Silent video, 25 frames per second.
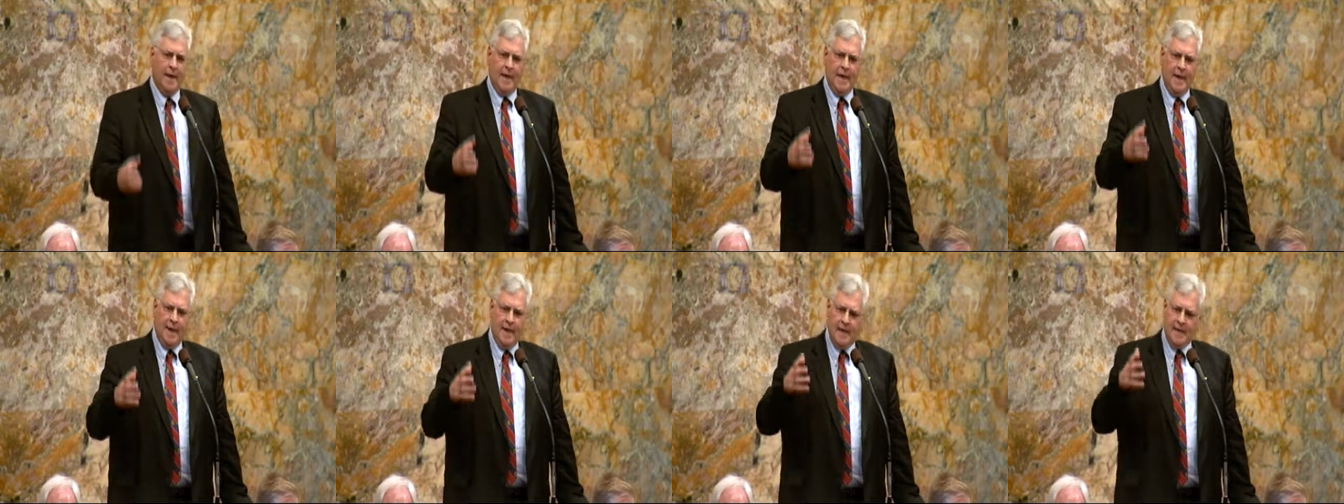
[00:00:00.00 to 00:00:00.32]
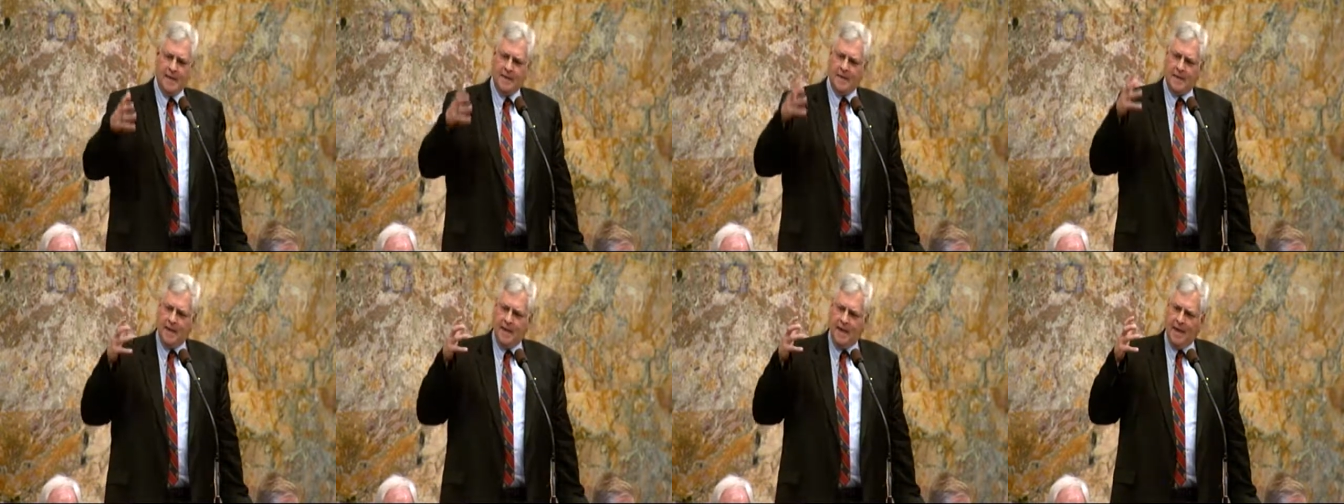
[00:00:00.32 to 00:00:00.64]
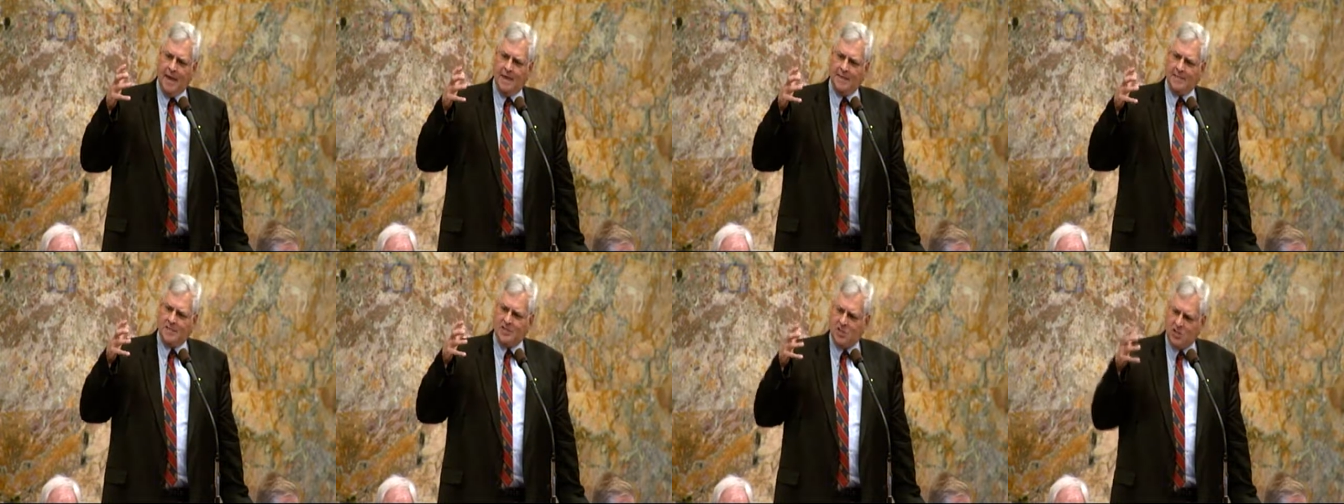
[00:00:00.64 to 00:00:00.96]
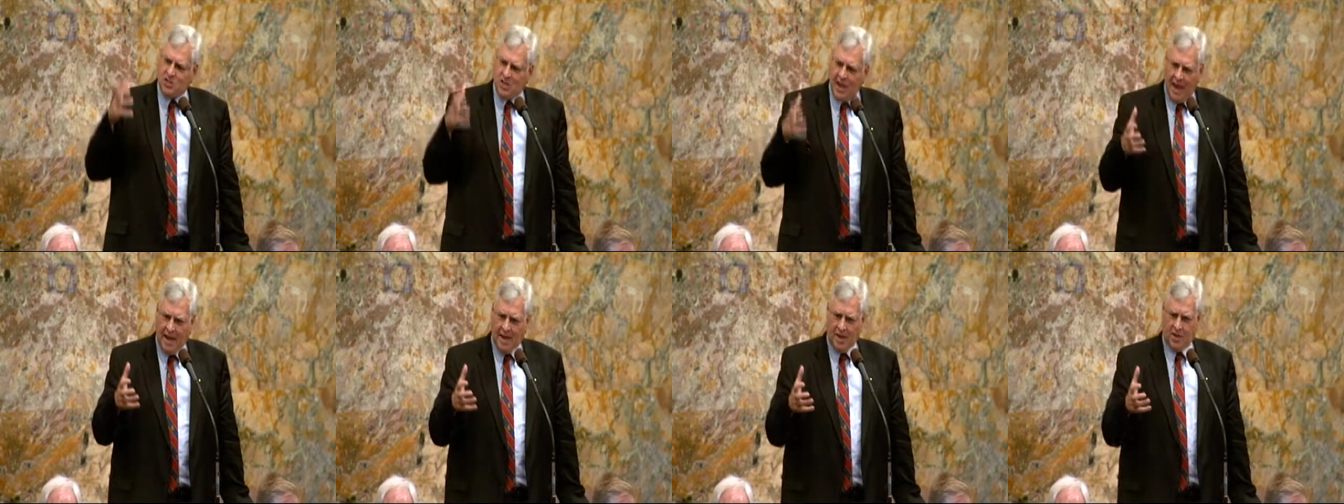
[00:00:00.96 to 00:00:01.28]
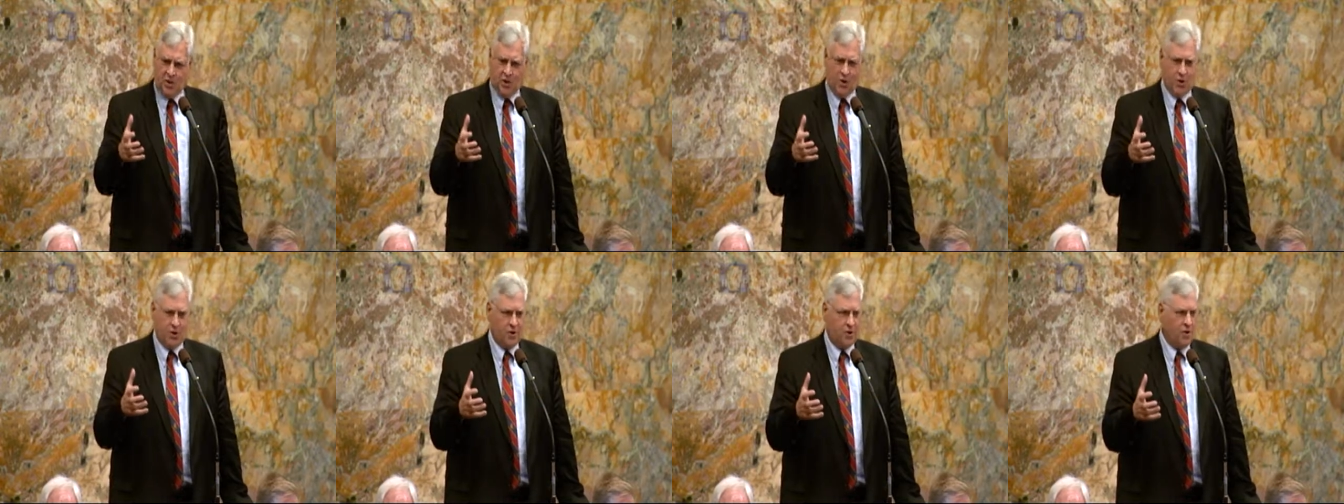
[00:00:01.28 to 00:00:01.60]
It is
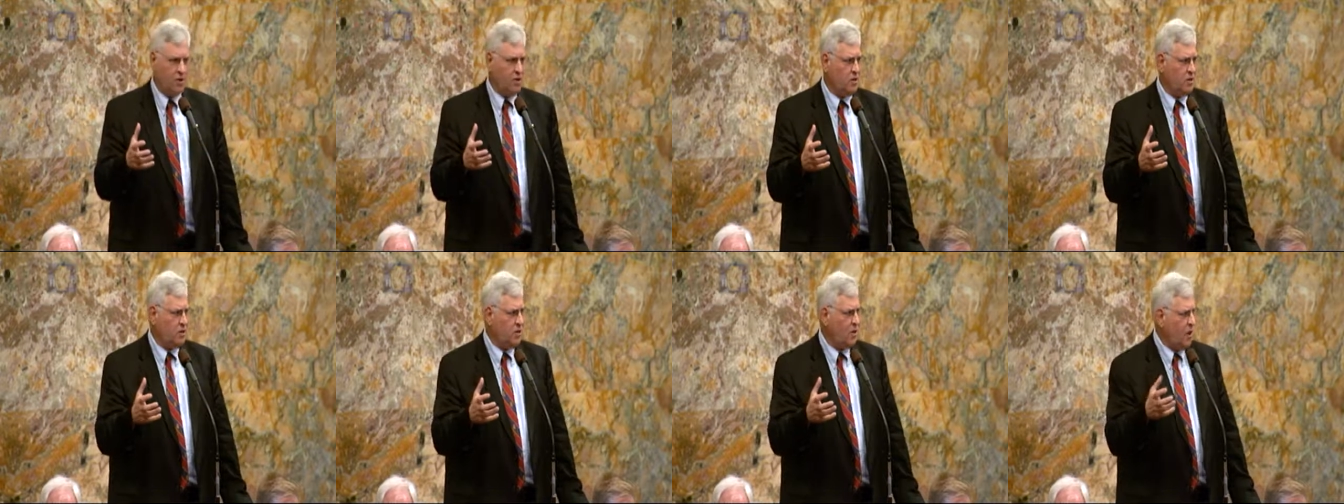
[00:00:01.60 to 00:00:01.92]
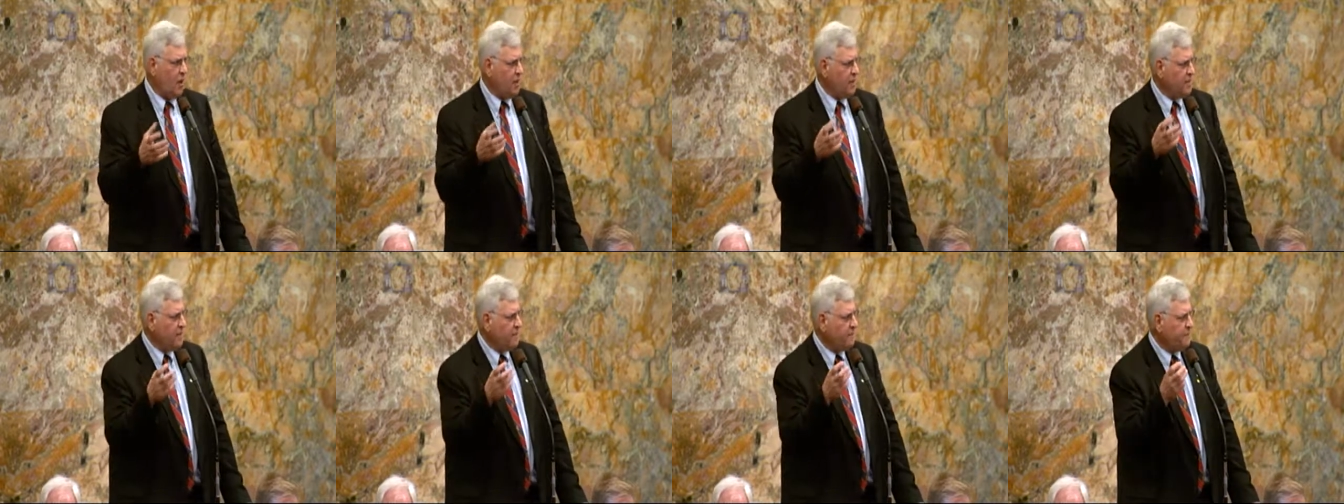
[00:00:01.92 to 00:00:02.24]
centered on